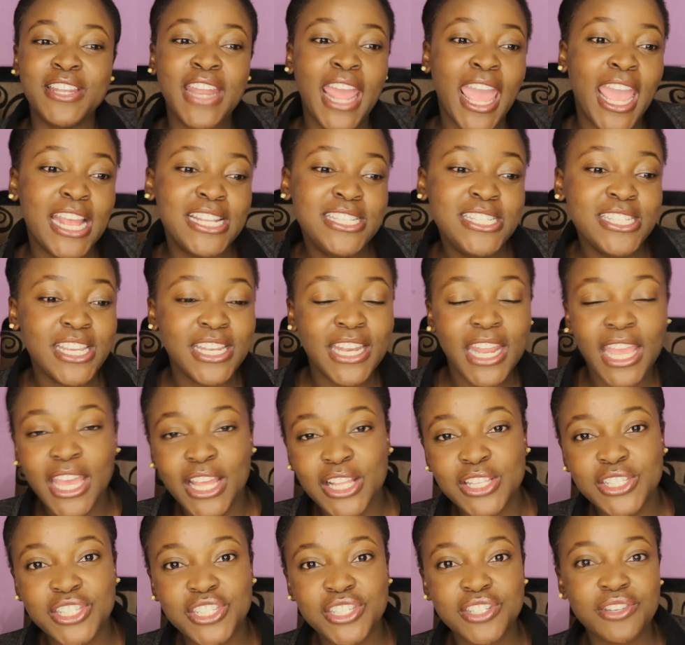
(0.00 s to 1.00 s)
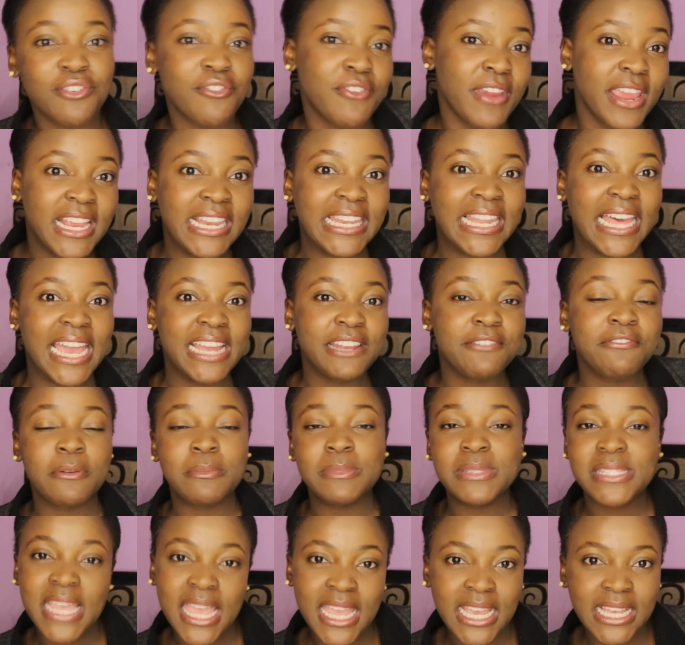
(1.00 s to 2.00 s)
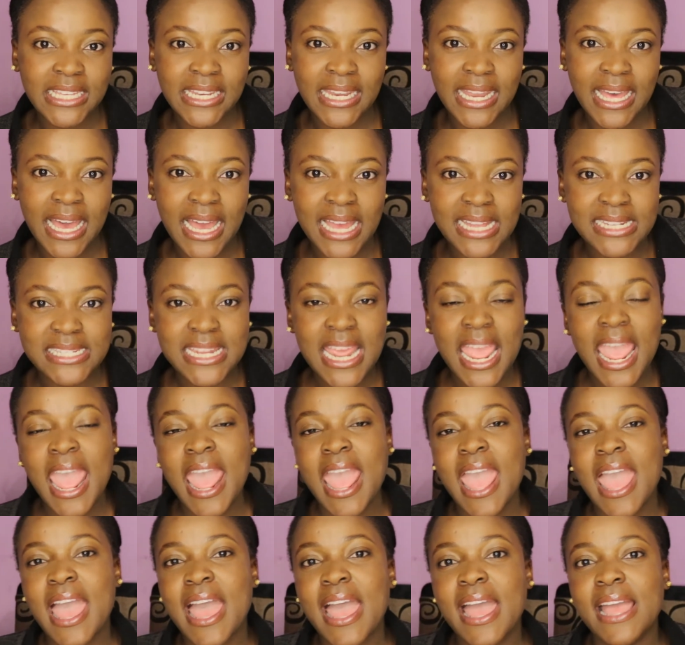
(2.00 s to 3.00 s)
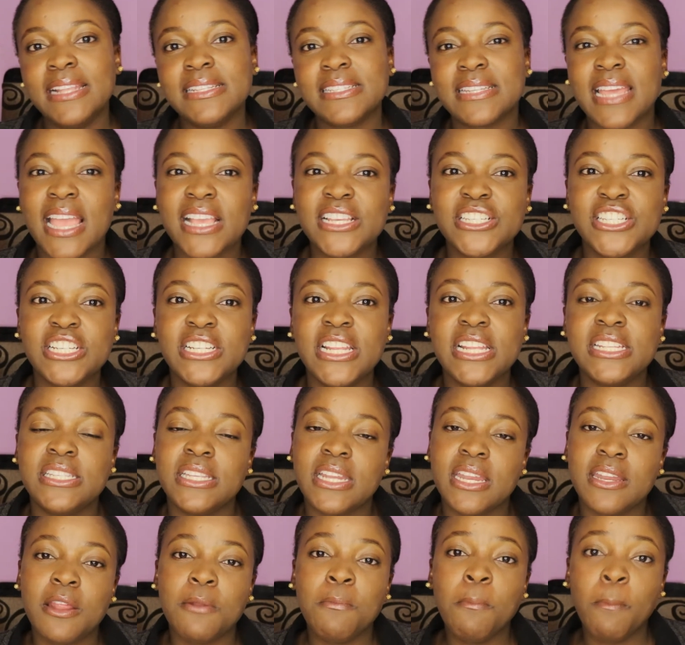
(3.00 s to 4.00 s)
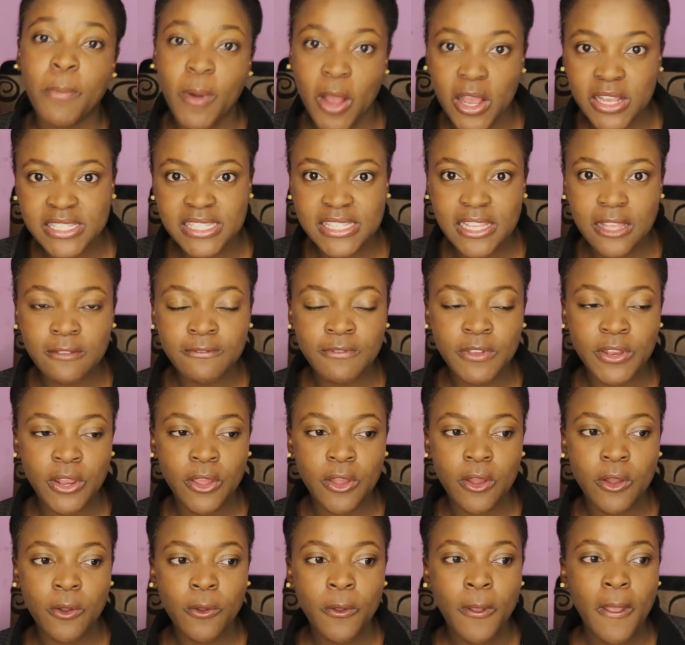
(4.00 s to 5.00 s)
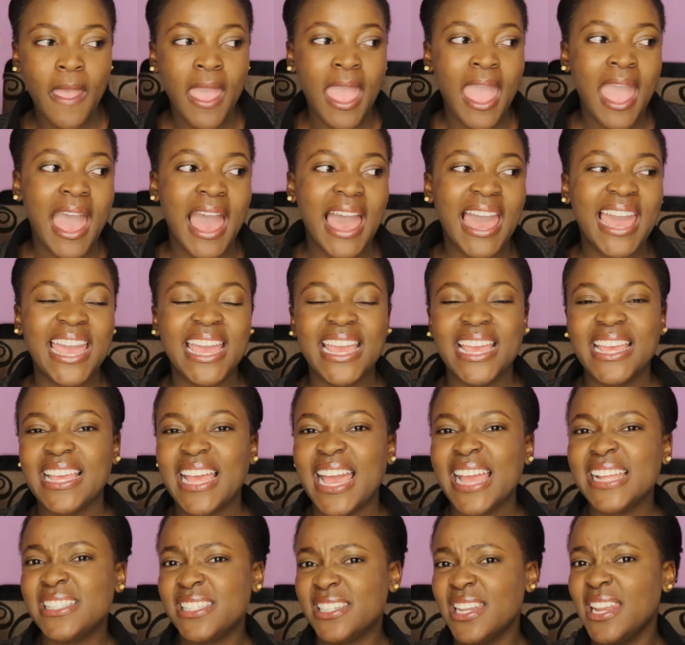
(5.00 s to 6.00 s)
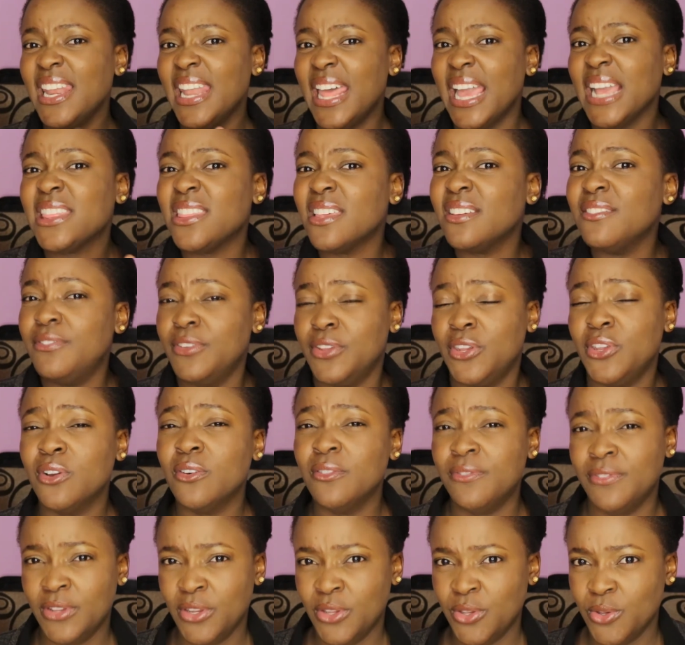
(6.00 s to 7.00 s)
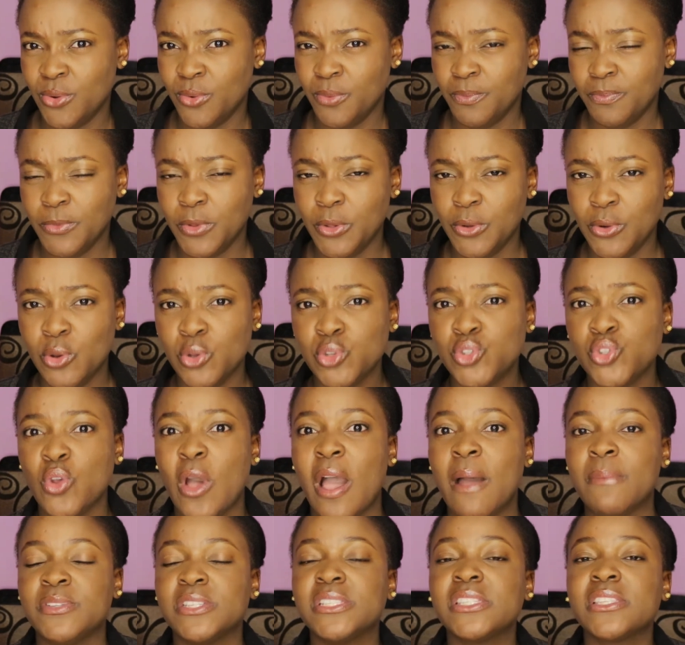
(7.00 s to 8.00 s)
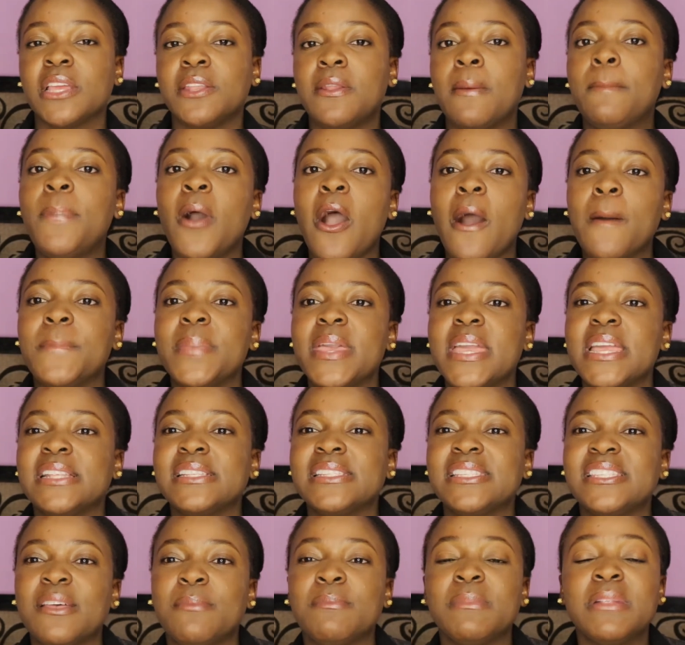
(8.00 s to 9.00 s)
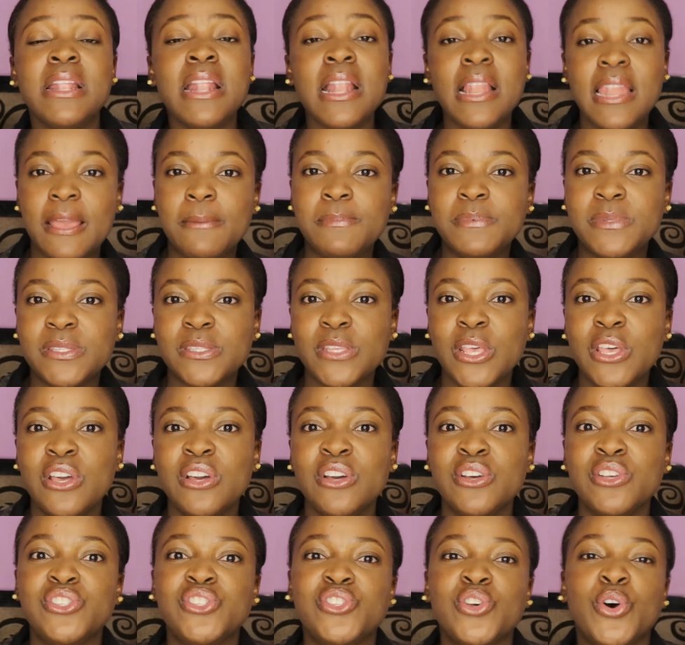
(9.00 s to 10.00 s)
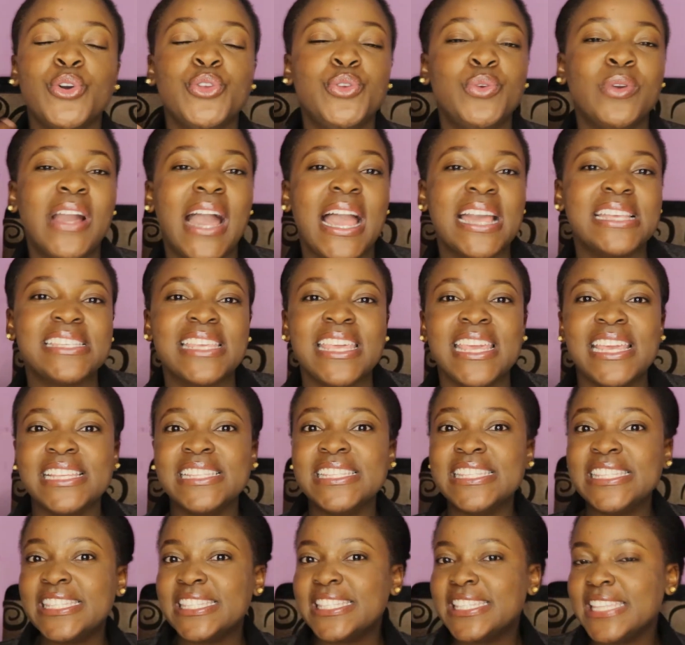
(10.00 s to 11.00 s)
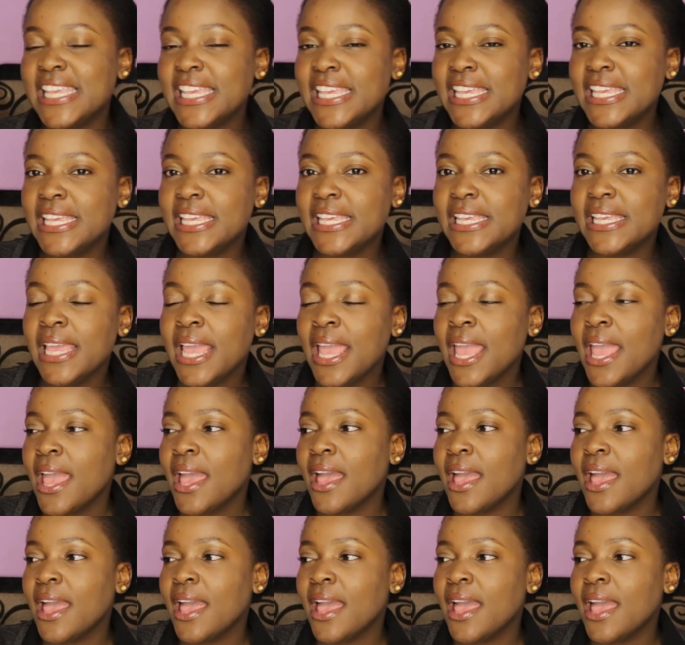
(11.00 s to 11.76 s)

an 18 inch ring light from Takealot and I actually did an unboxing video. I, I didn't like the video video, you know, so I'm just gonna pop in some clips so you guys can see